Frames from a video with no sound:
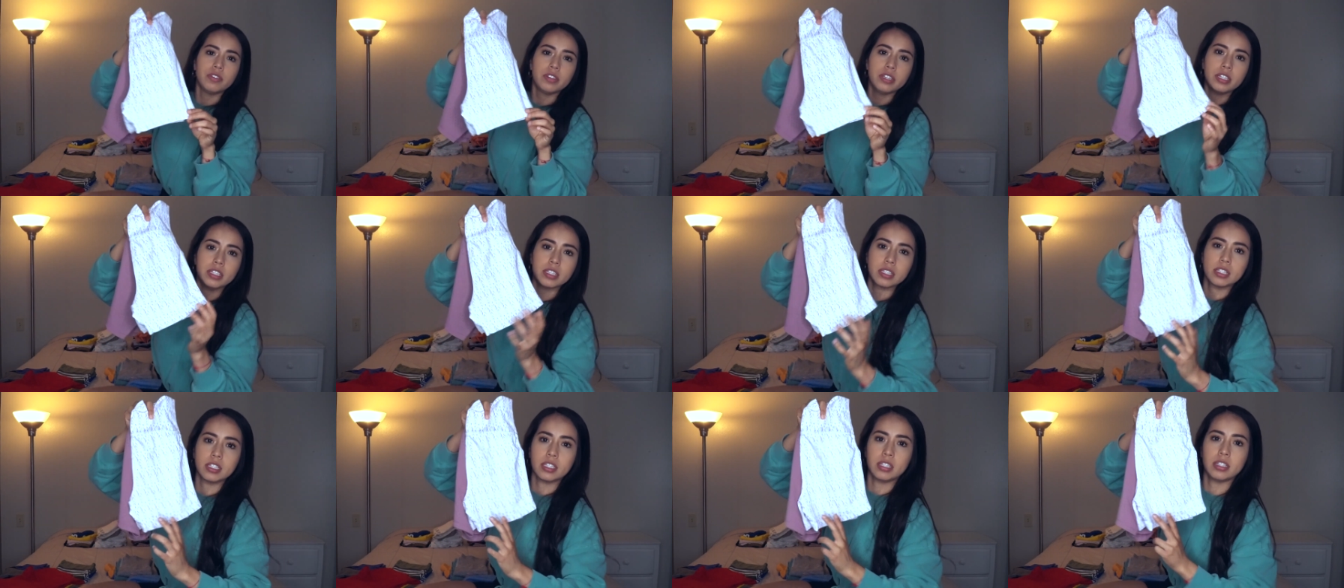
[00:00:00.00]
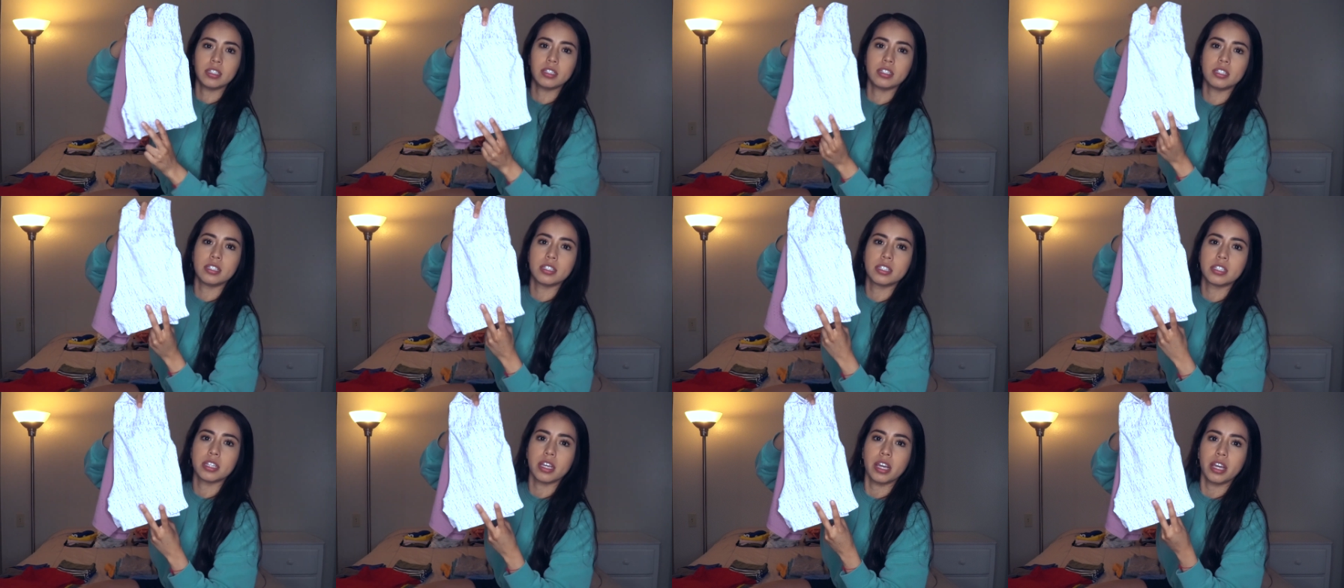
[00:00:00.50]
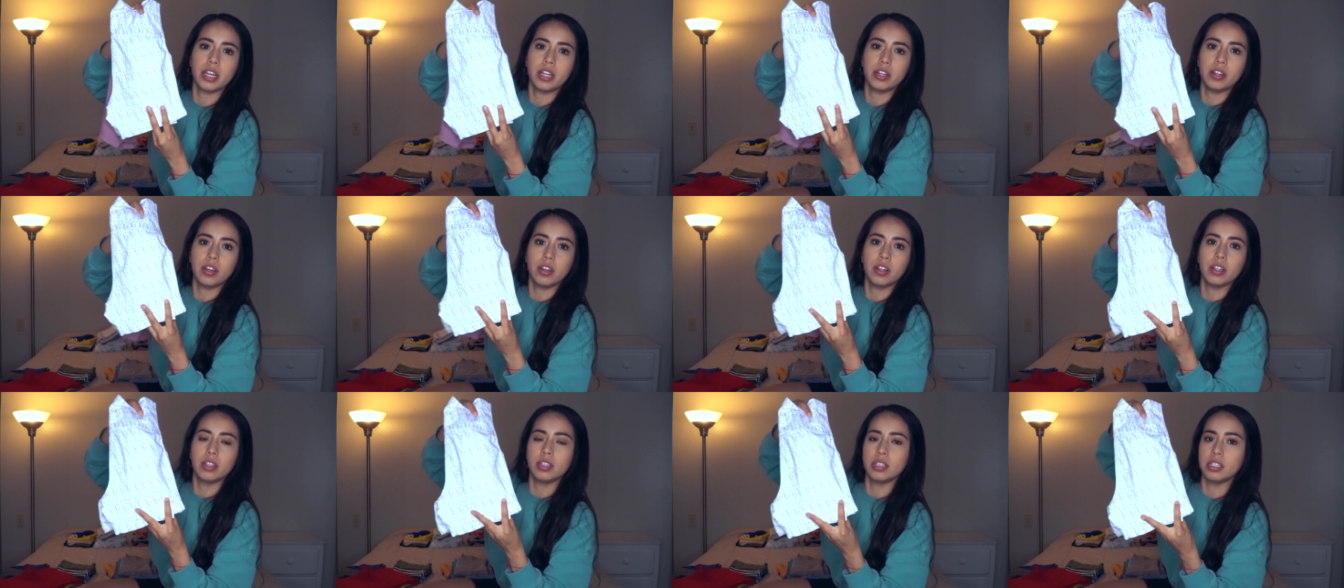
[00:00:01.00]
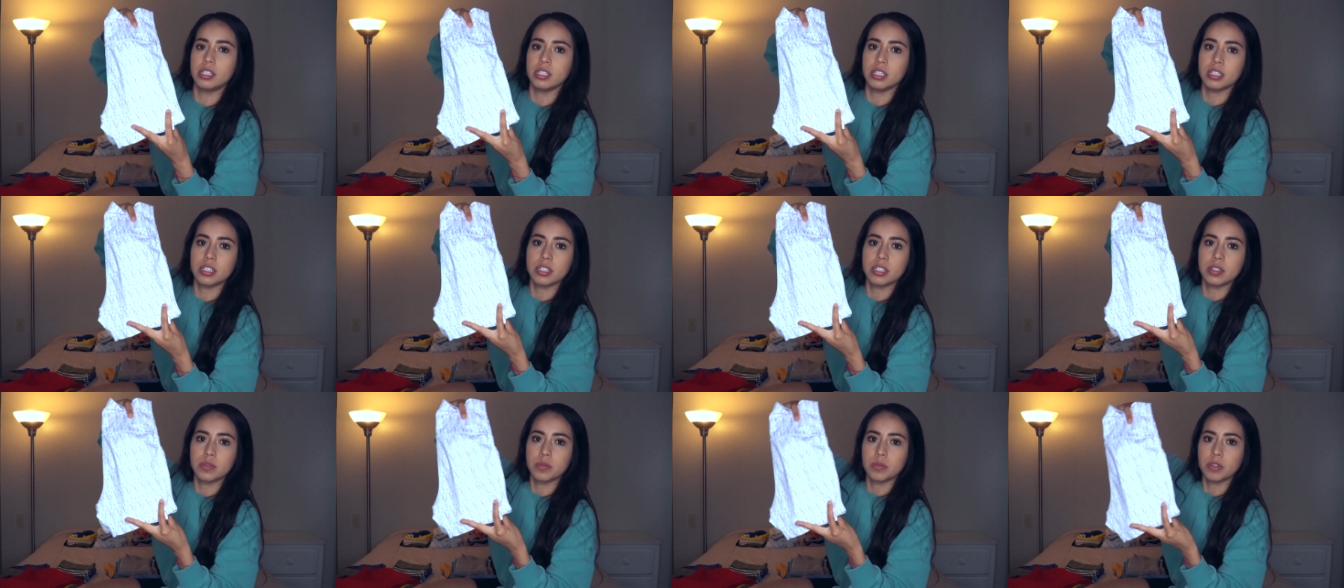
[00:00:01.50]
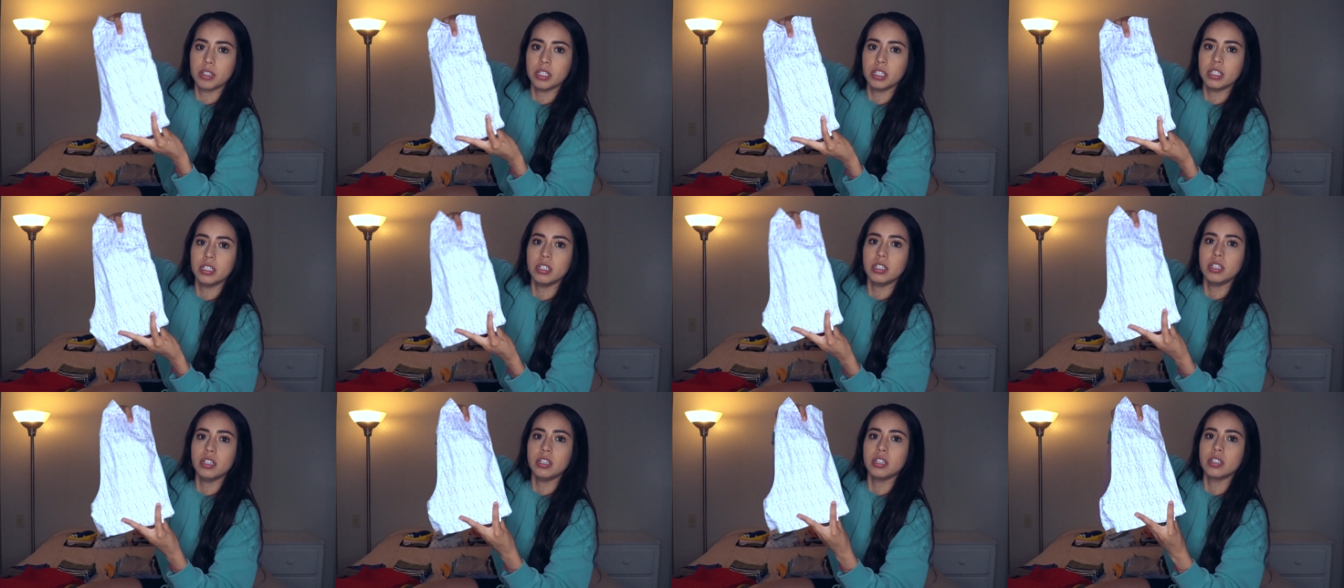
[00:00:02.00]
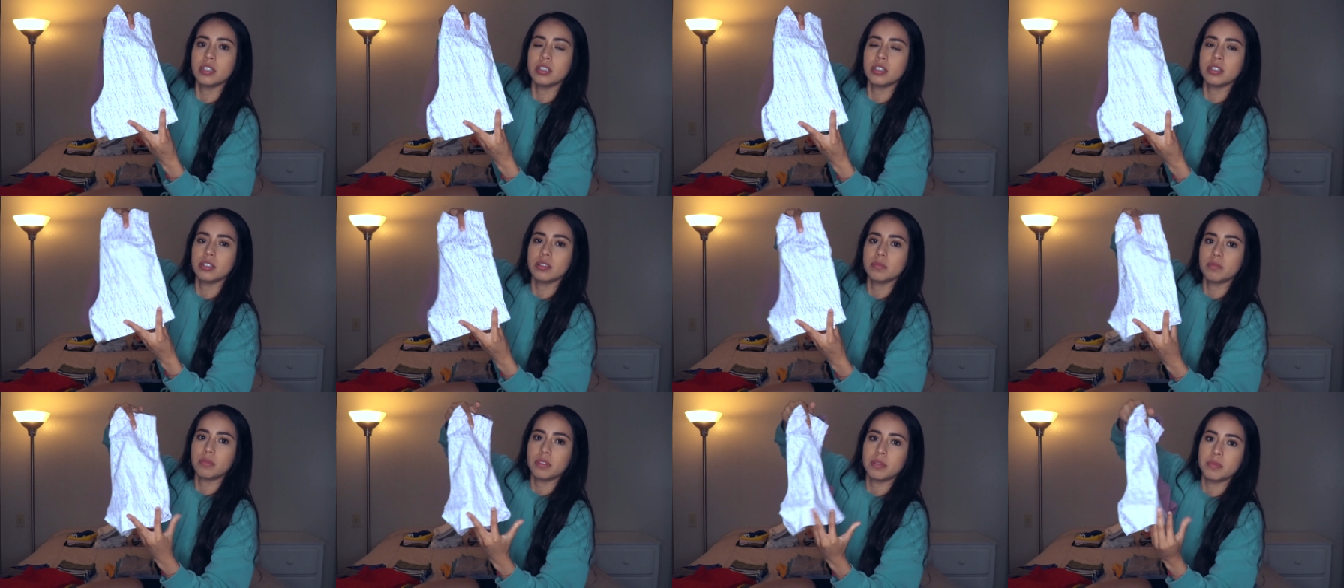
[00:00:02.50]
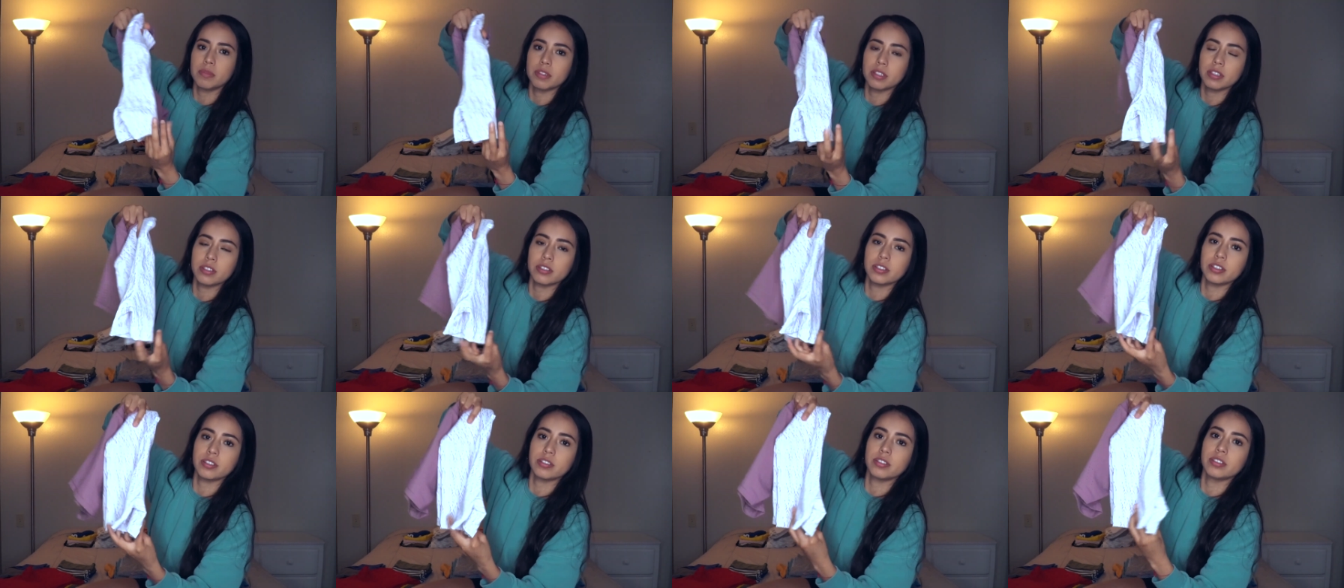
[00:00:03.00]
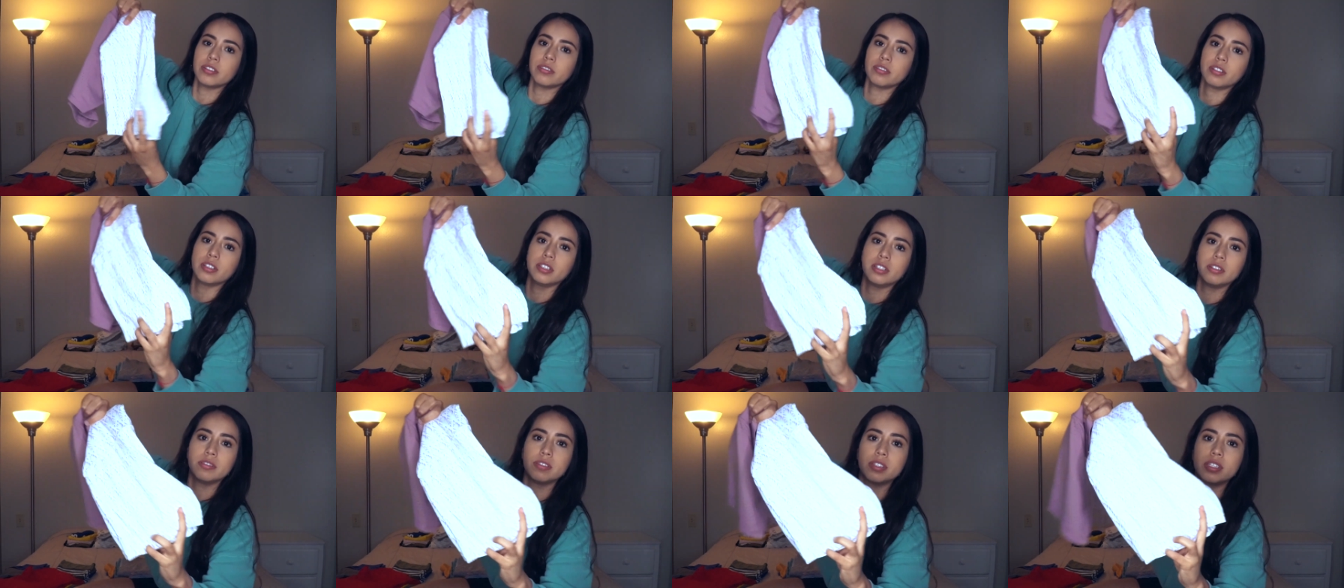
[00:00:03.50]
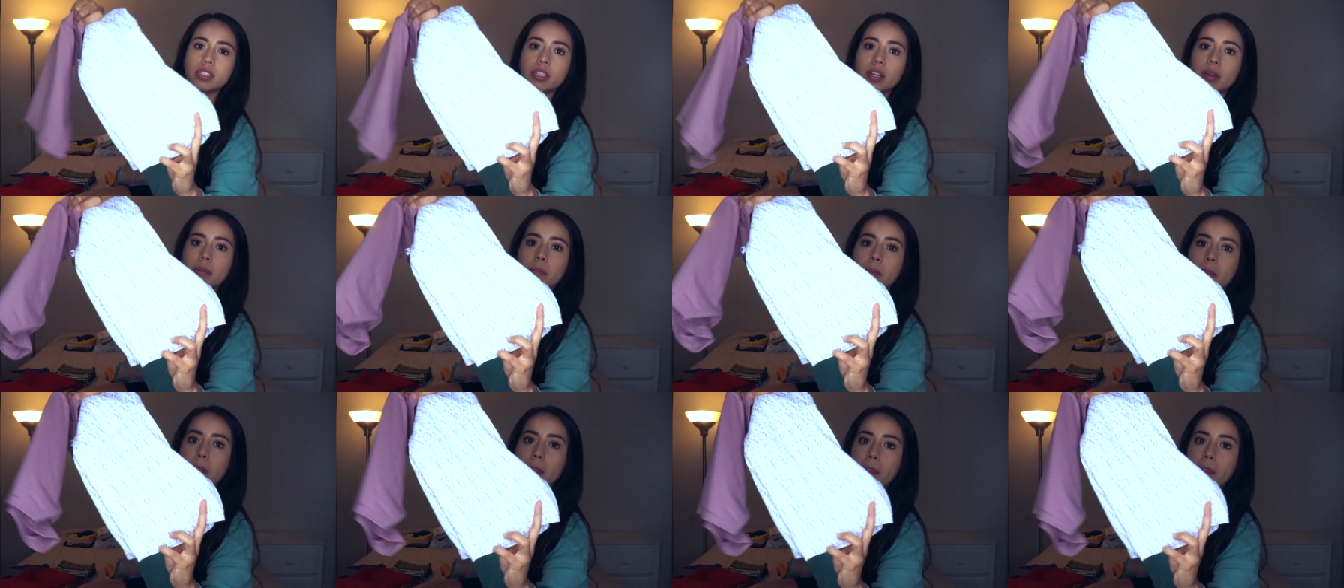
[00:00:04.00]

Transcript: if you can see the design on this one. Maybe I'll show a little close up.